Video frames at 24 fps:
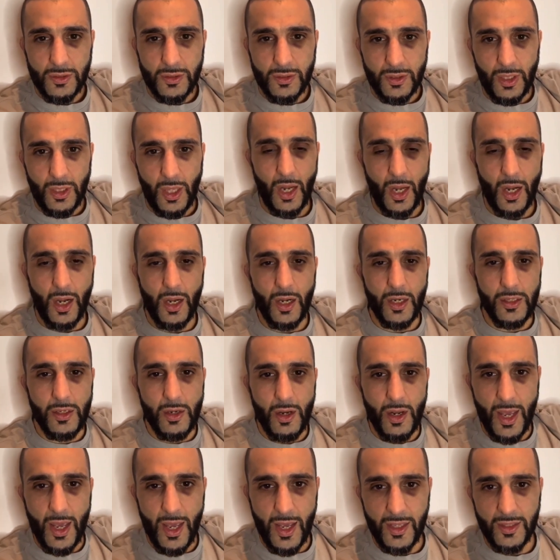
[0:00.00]
Get it in
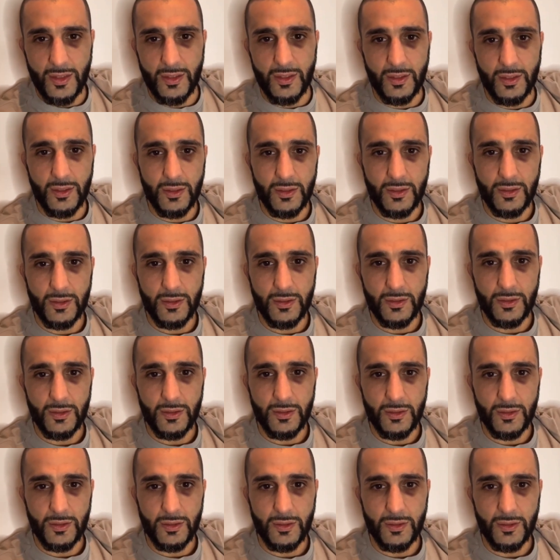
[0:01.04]
your head.
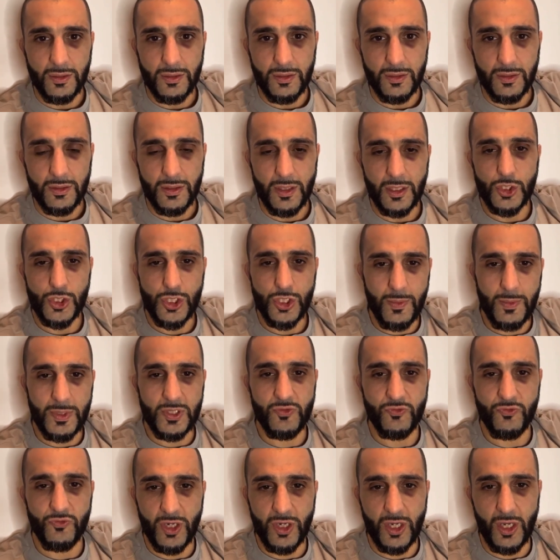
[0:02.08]
The gym
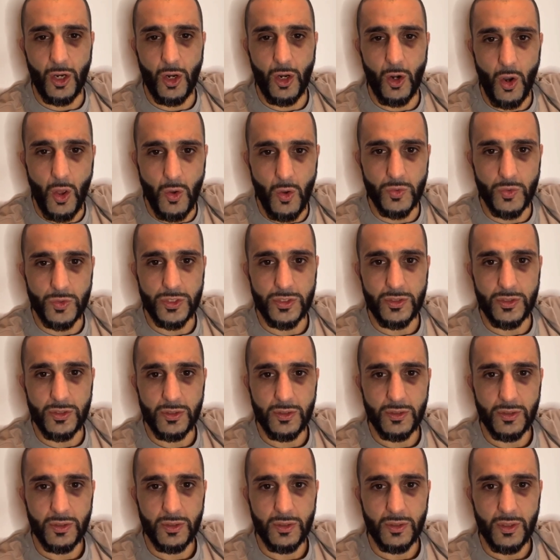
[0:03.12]
is freaking closed.
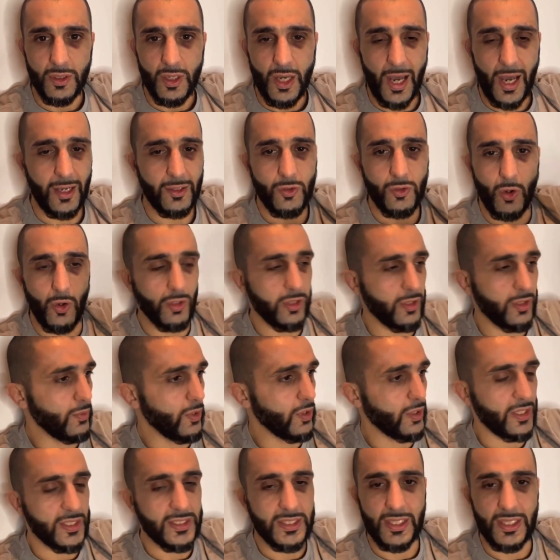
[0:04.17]
I told him,
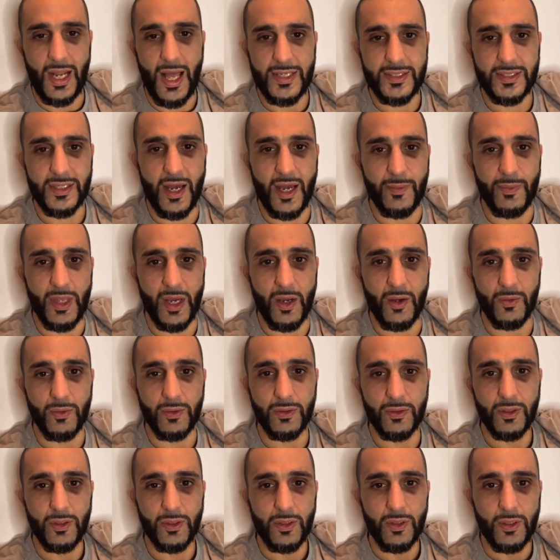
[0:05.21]
look, it's class time now.
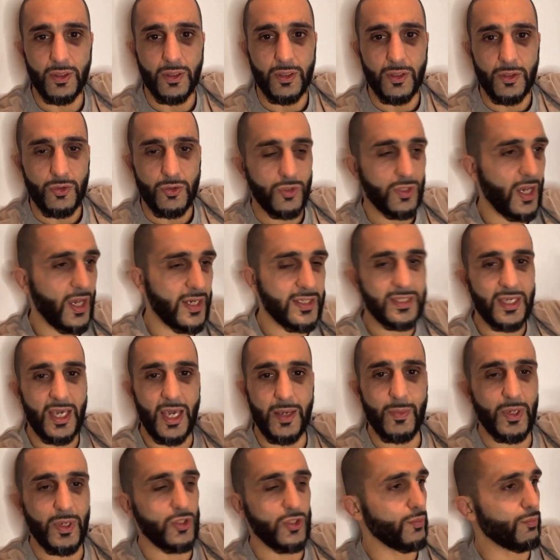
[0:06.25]
You guys
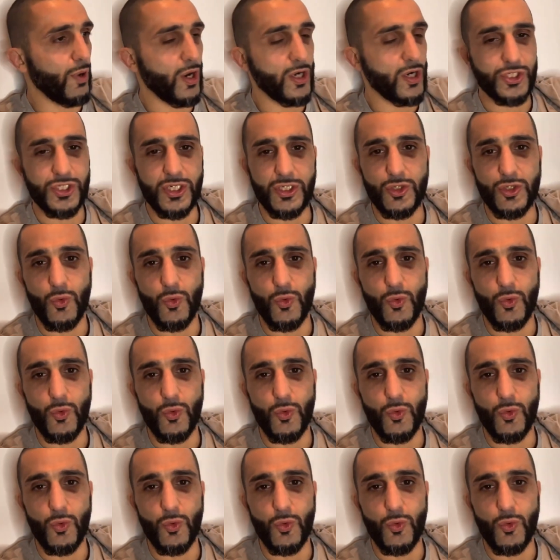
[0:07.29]
came in, you barged in, you